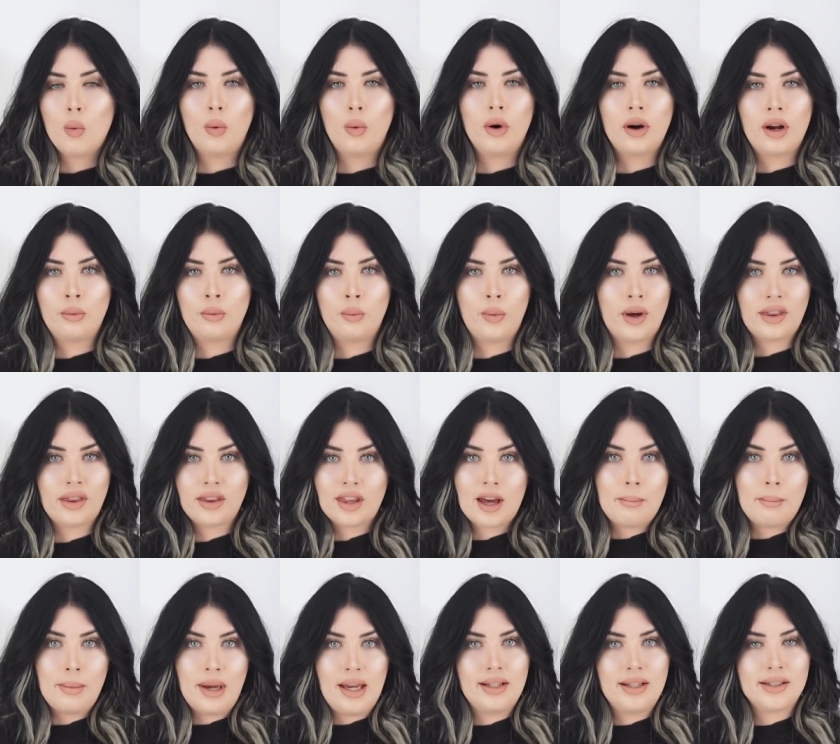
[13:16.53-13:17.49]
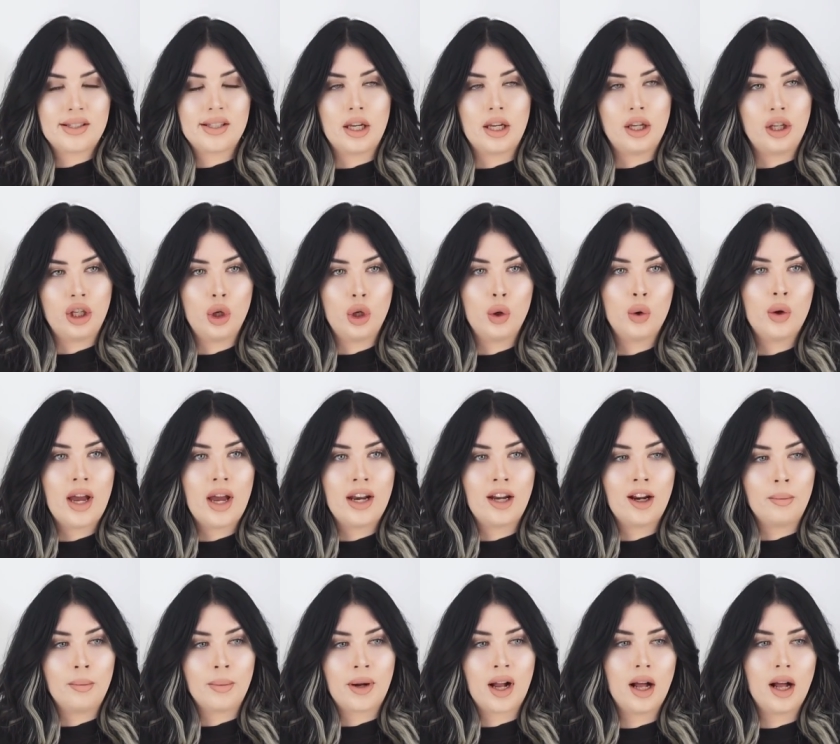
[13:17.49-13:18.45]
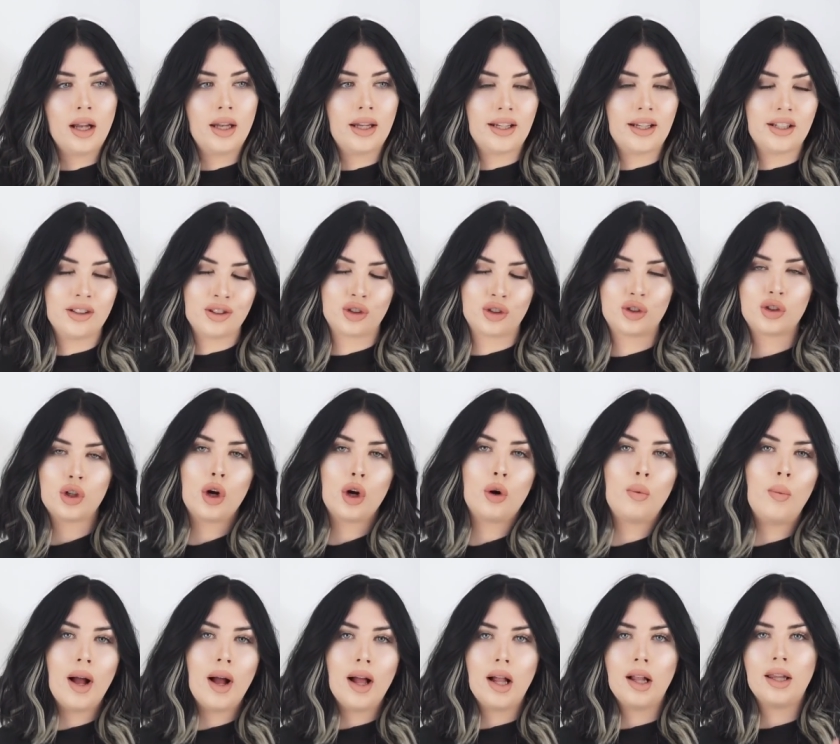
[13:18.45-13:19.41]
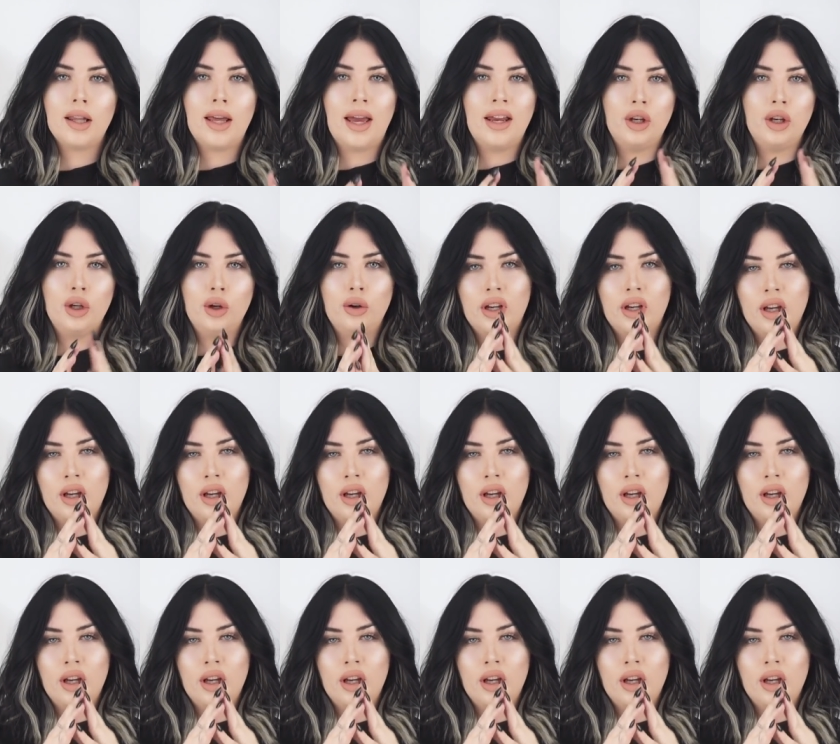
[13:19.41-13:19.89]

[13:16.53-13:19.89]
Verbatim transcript: whether that means that you end up culling so well and you